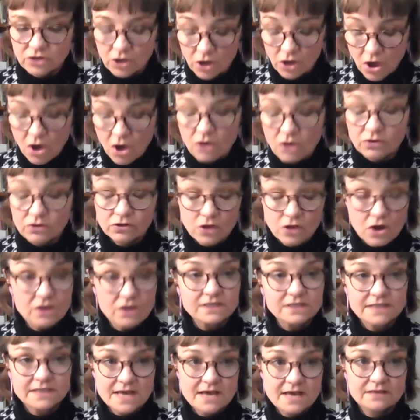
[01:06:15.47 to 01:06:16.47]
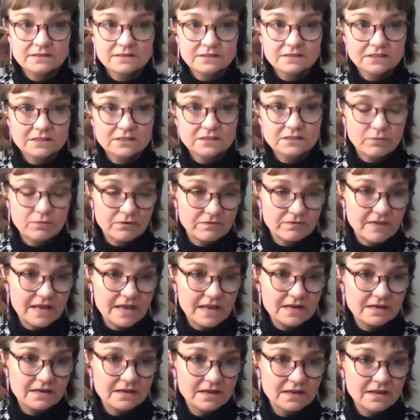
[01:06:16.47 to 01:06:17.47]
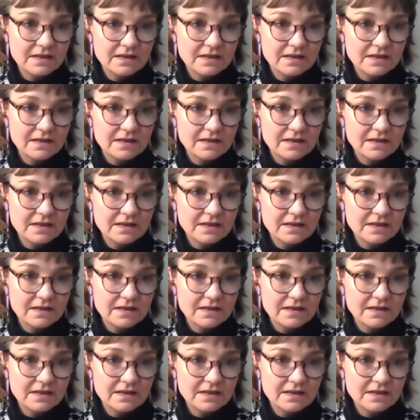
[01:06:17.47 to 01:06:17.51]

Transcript: long lockdowns to prevent